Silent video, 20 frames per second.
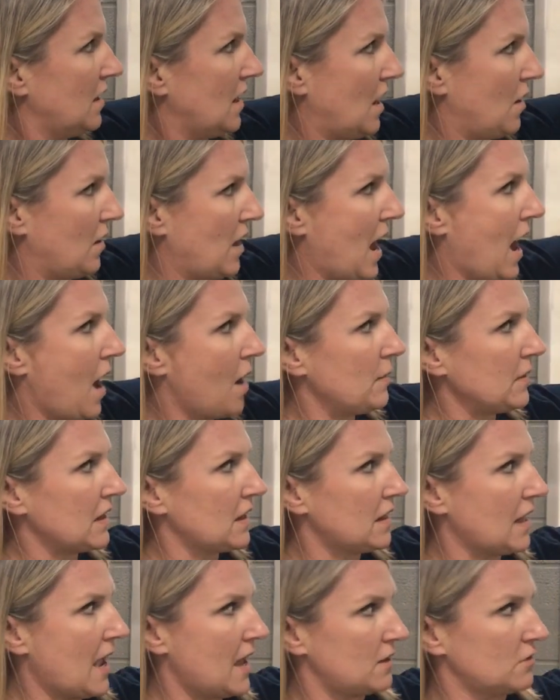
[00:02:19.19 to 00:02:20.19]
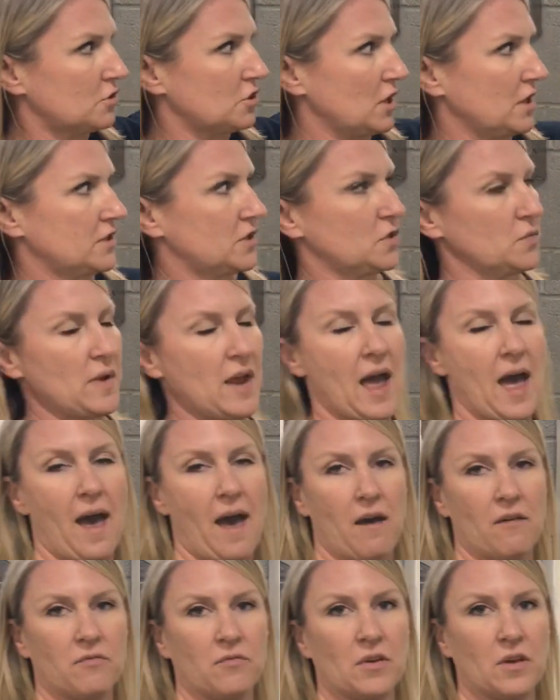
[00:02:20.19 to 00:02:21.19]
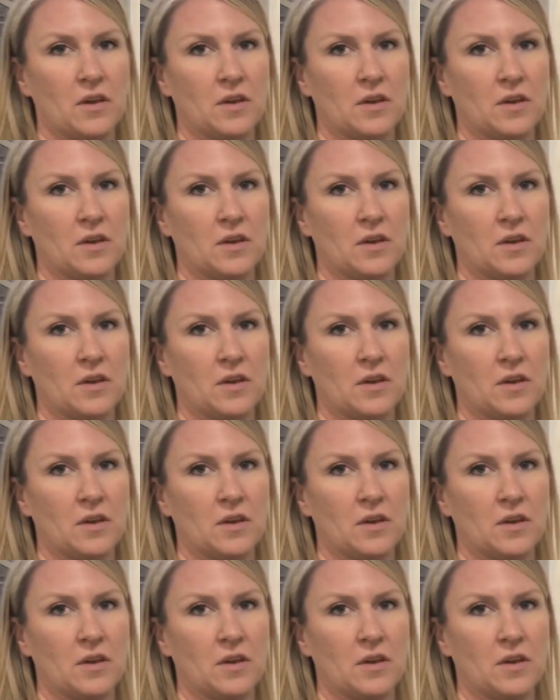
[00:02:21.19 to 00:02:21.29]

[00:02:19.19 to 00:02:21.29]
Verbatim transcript: and how many ladder trucks do we have?